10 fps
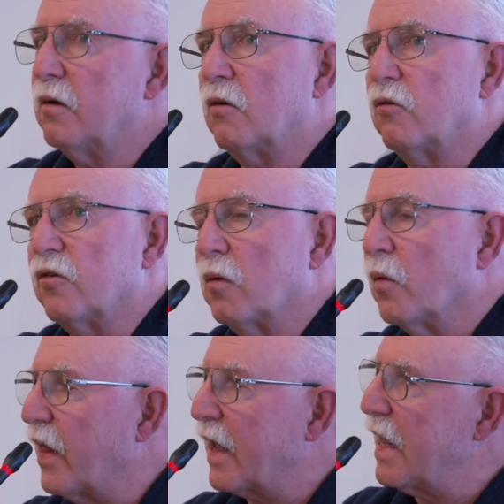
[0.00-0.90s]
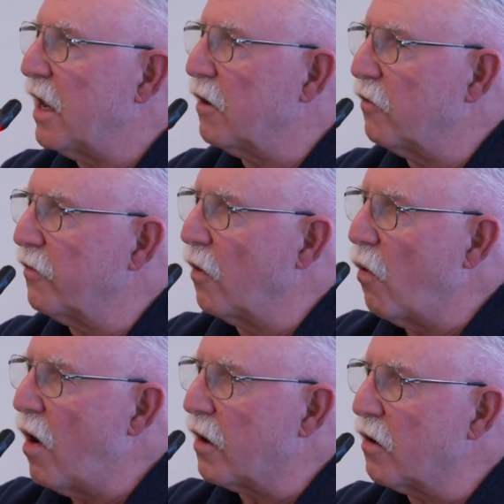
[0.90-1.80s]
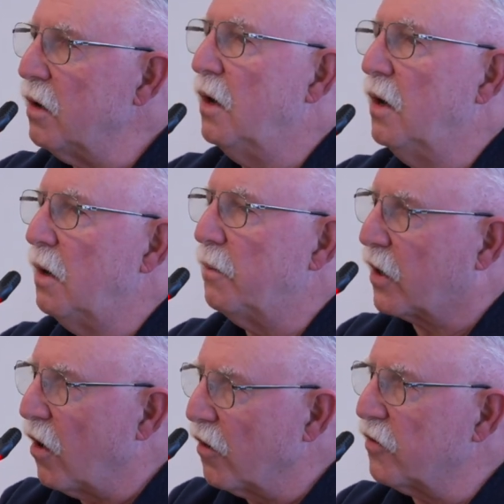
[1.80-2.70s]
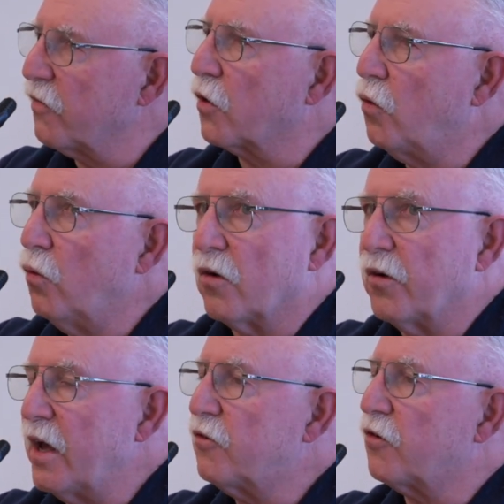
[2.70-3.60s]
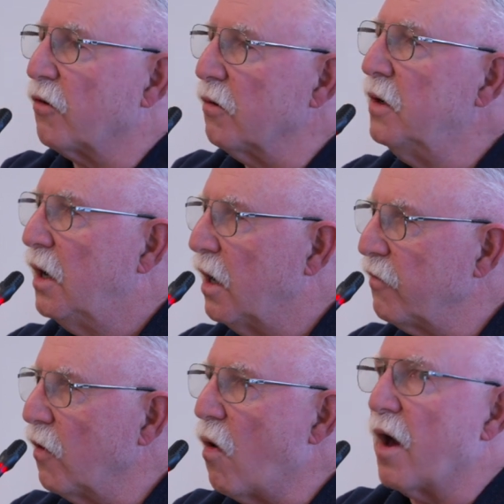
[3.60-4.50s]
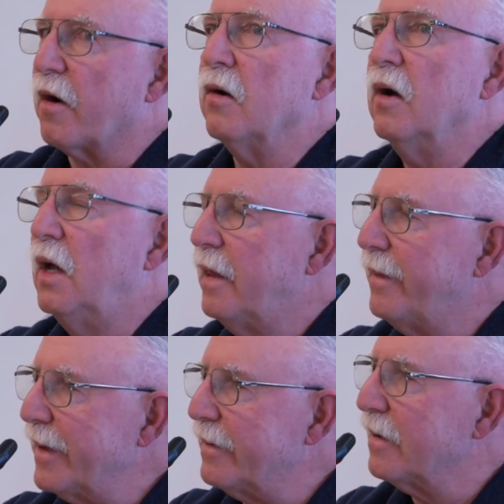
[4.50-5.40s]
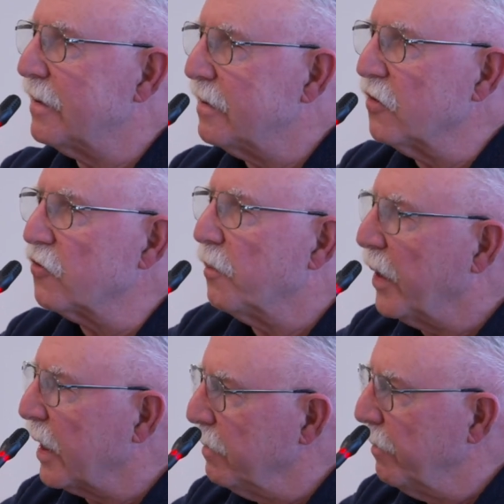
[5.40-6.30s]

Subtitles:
Usually when they get out over the water, because of the cooler nature of the water, they tend to dissipate.